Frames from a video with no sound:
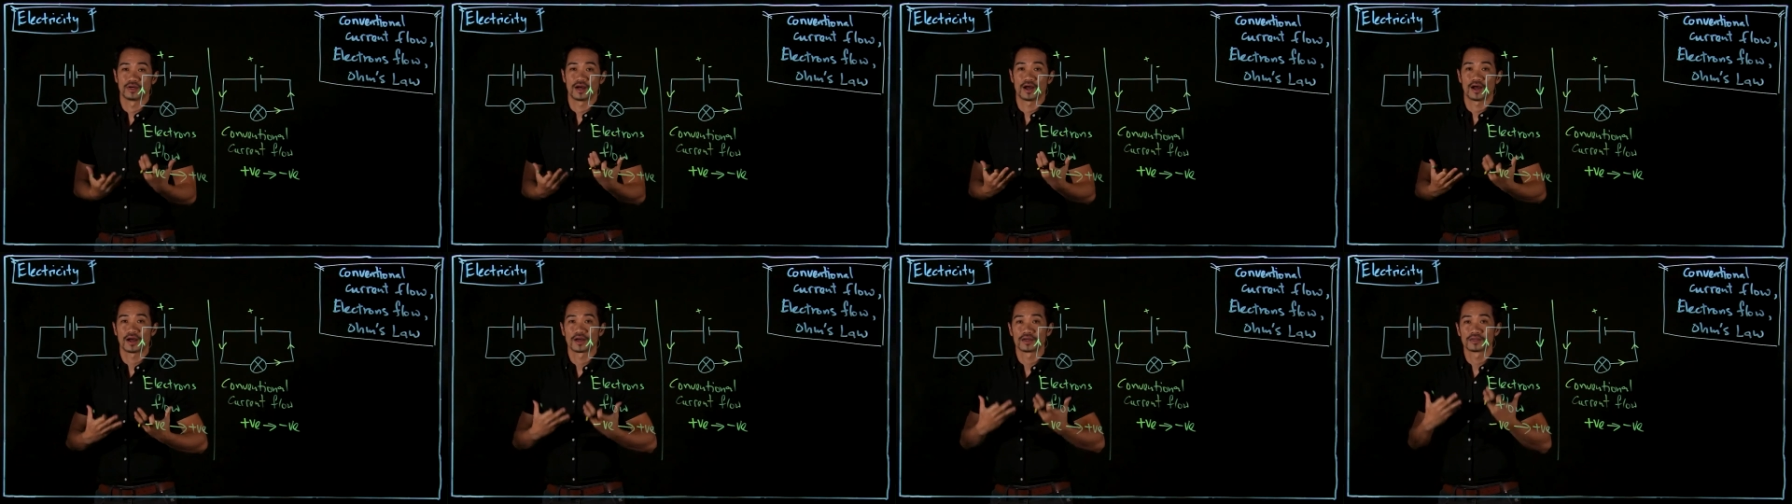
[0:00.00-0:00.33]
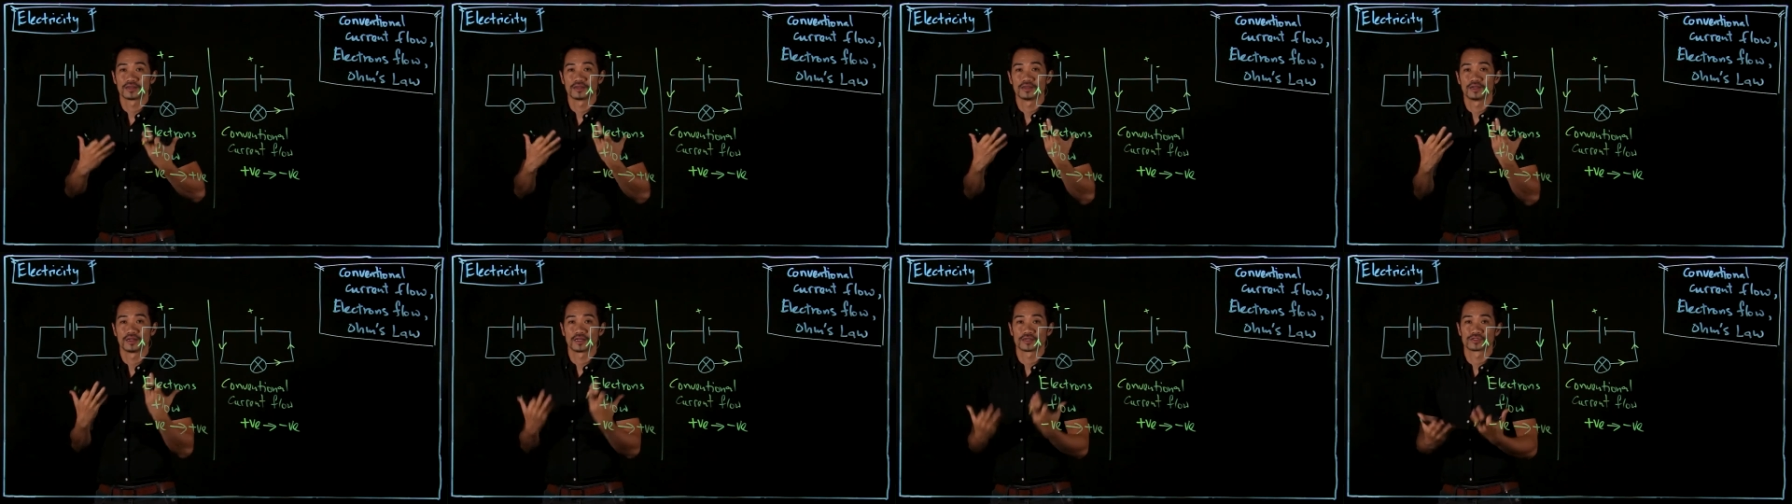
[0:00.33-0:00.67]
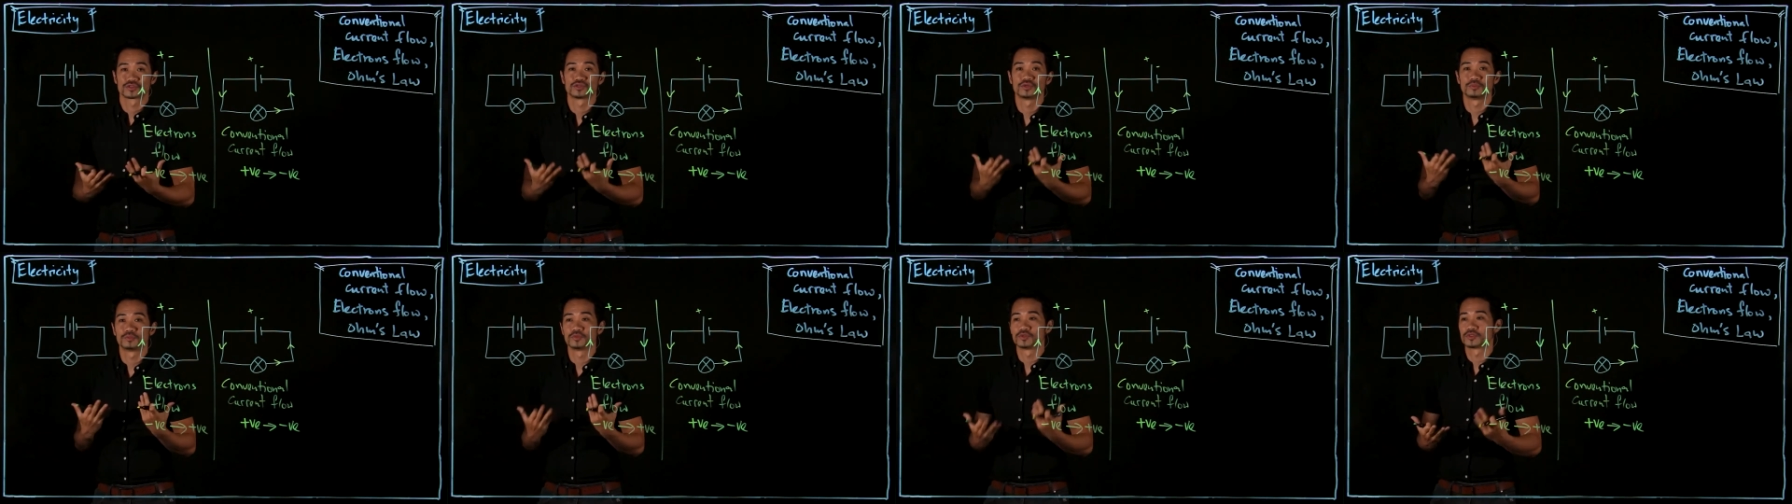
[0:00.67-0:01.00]
higher
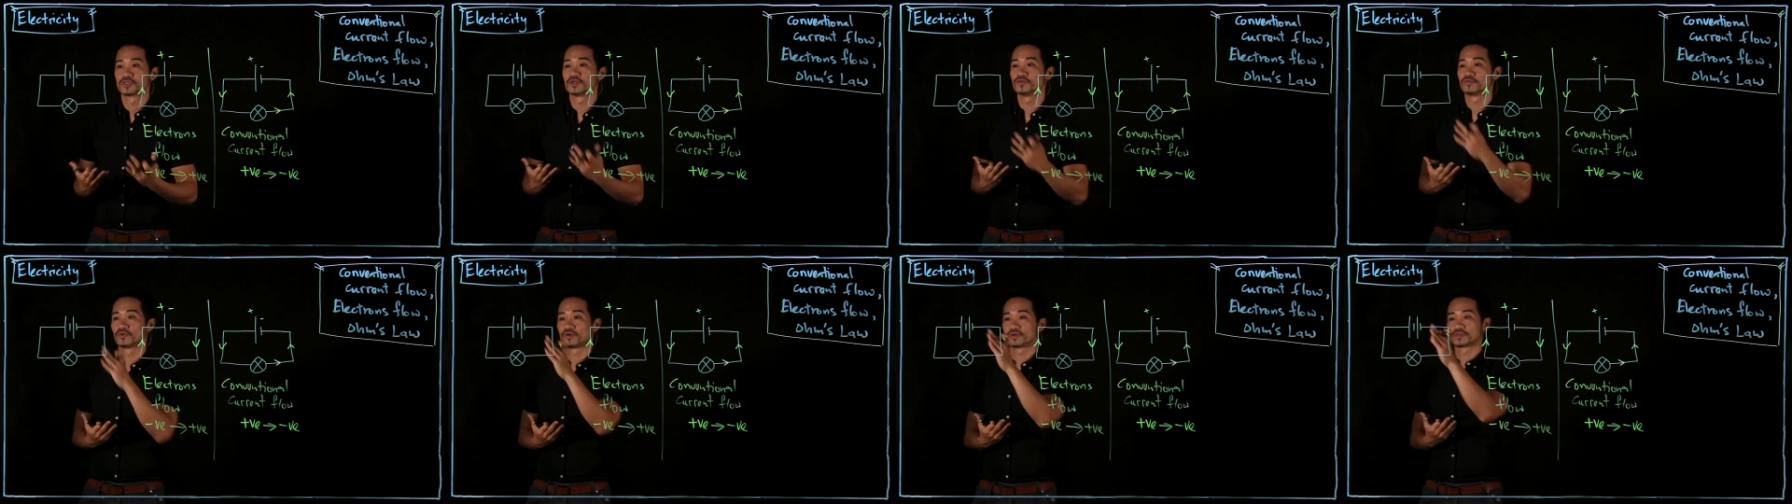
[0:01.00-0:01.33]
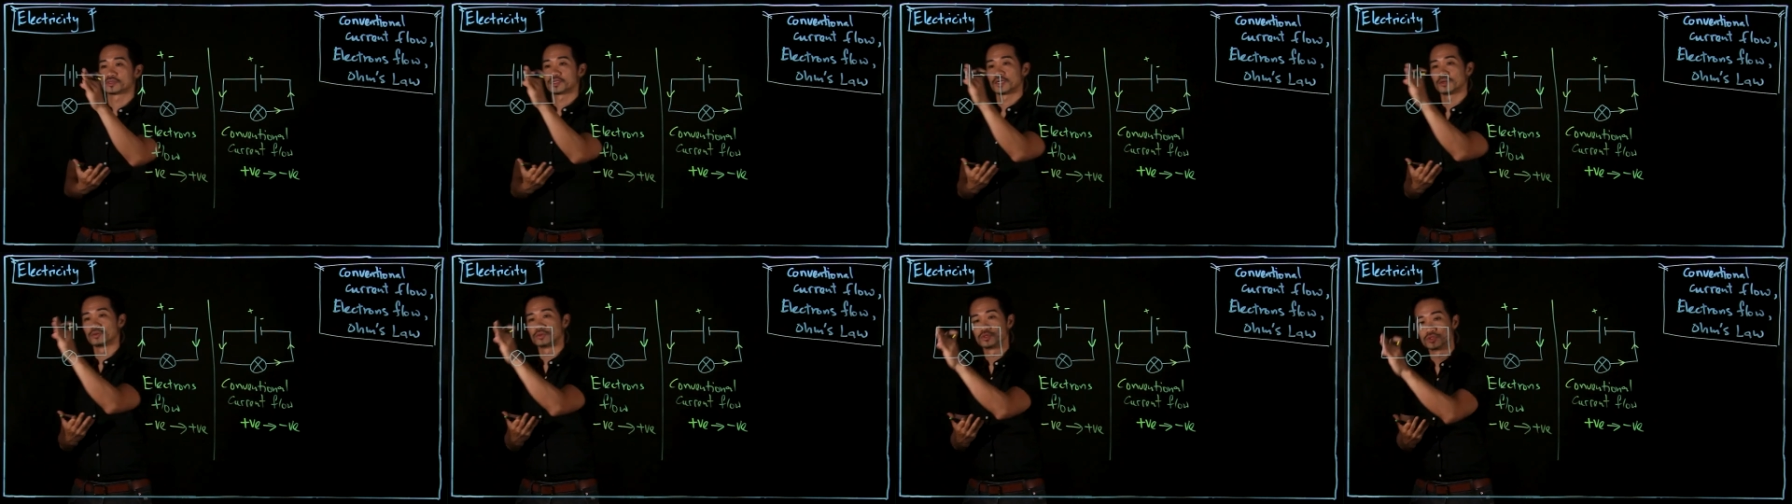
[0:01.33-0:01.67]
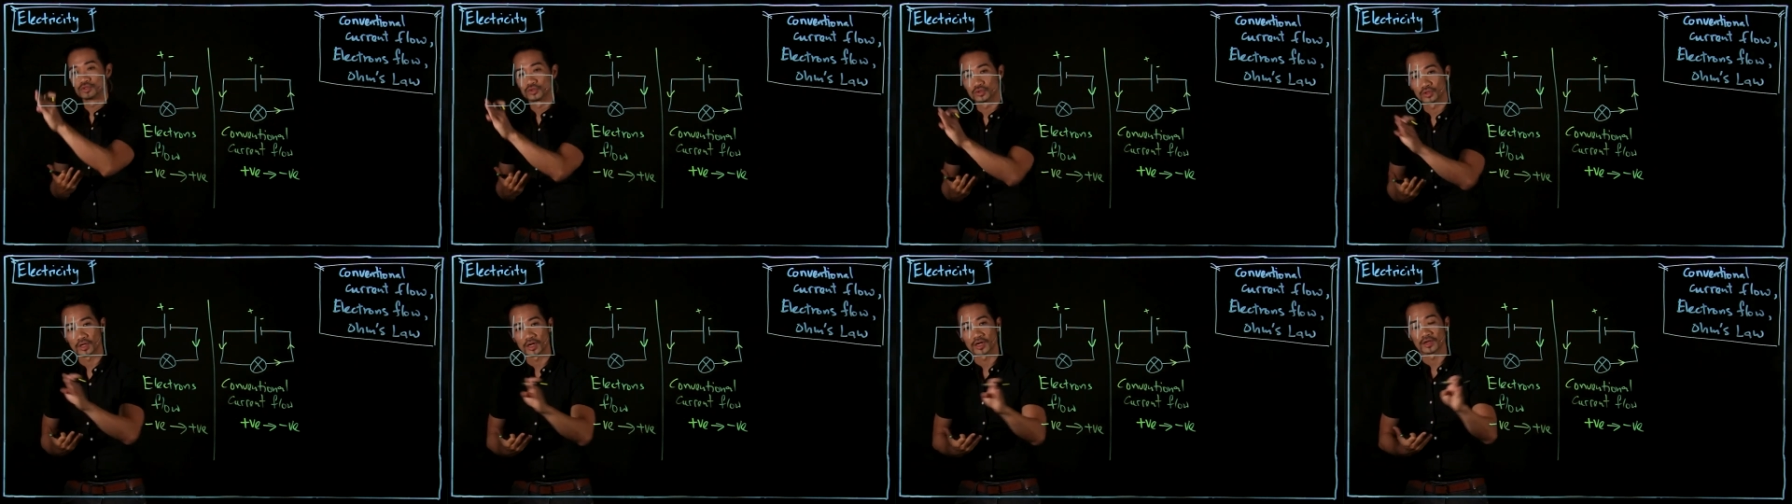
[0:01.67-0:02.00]
electromotive force that will
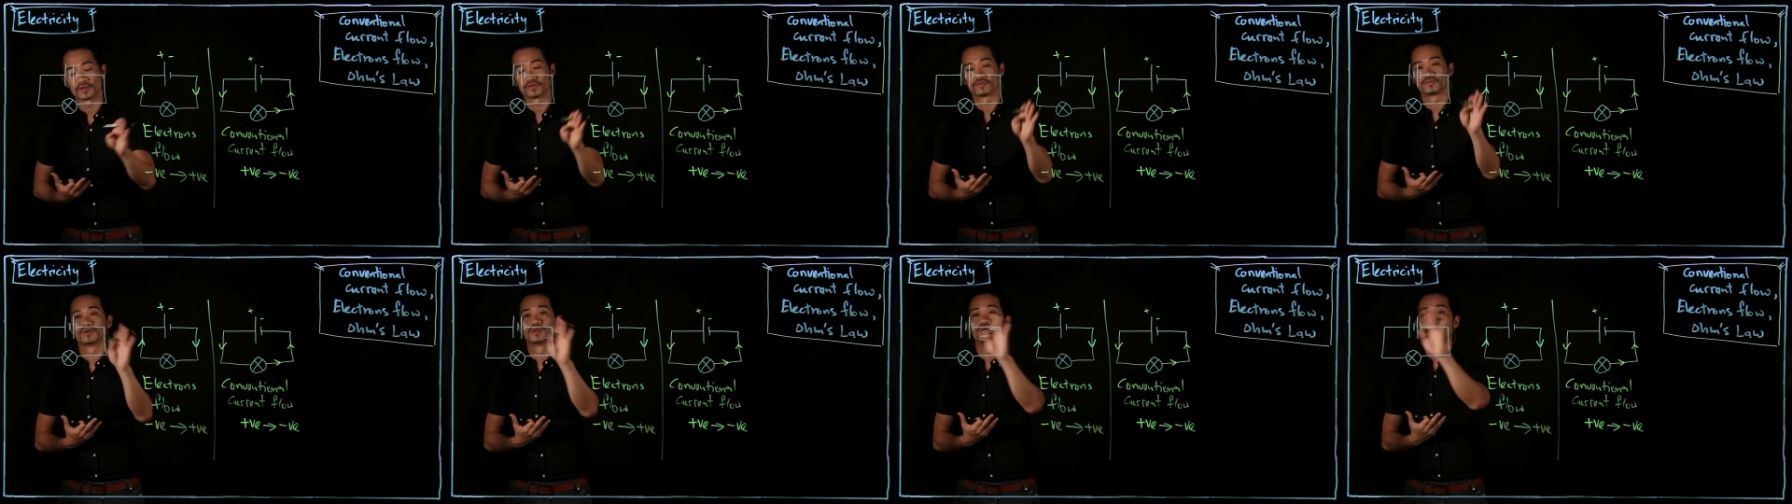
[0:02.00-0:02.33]
drive.